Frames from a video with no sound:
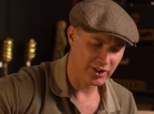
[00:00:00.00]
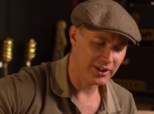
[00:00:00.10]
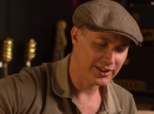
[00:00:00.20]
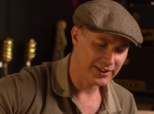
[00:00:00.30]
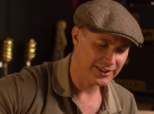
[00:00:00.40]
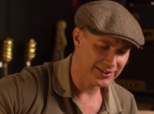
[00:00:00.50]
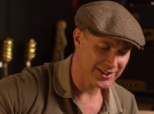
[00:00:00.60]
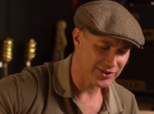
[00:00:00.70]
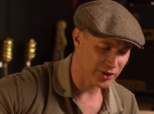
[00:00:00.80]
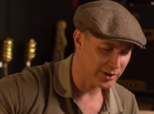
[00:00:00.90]

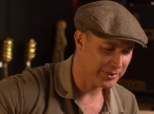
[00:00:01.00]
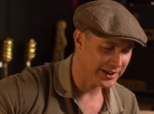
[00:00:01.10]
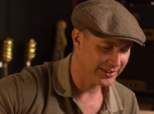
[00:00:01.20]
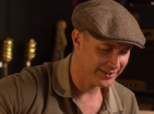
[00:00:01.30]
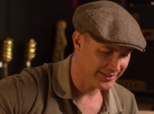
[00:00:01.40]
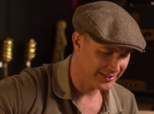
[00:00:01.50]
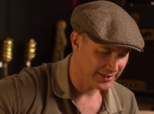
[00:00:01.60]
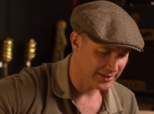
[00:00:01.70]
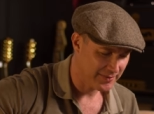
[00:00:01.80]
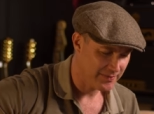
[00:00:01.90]
that should have been.
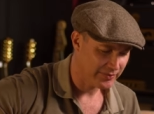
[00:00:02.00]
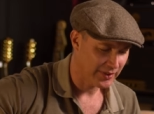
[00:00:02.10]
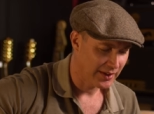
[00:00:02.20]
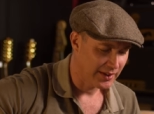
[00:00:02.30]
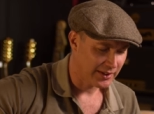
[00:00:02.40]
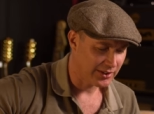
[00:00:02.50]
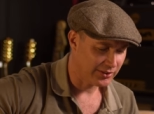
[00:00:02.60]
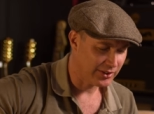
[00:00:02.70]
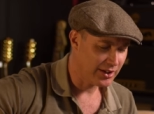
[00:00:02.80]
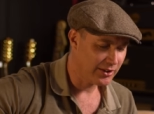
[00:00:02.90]

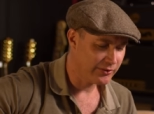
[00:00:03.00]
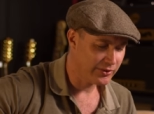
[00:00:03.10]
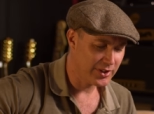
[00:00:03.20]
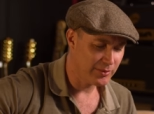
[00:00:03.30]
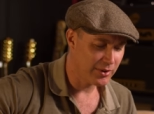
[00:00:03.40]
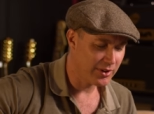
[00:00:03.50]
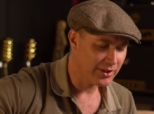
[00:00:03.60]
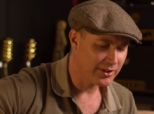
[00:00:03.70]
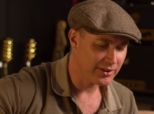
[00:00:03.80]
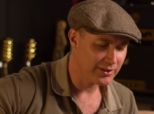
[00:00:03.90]
Cause every
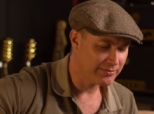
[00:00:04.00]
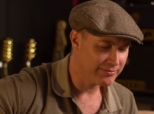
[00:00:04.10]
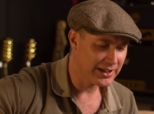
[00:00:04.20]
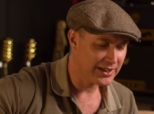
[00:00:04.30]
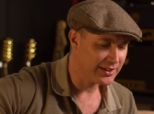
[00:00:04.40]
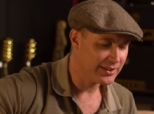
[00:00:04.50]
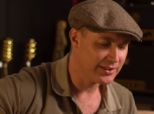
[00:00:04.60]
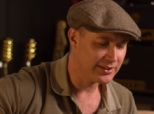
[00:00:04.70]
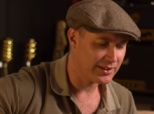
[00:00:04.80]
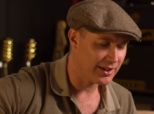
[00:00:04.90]

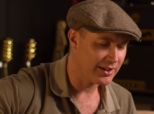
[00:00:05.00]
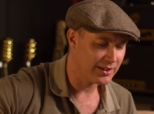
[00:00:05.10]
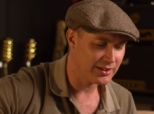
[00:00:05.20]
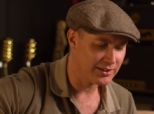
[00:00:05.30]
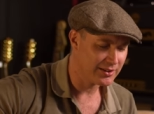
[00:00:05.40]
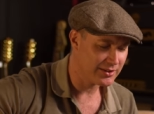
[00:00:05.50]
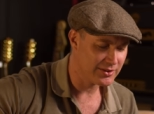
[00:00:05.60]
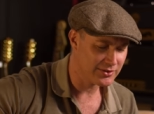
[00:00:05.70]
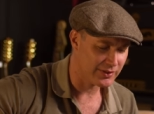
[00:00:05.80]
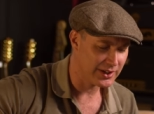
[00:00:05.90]
watermelon heart
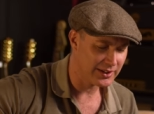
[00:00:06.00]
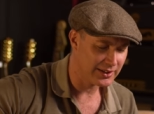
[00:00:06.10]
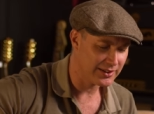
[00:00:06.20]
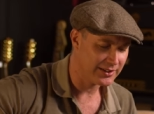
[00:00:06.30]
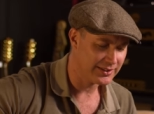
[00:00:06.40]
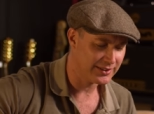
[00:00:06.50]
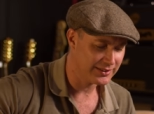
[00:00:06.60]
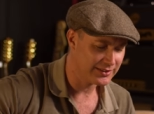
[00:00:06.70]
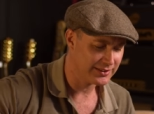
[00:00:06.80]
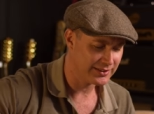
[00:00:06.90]
is red.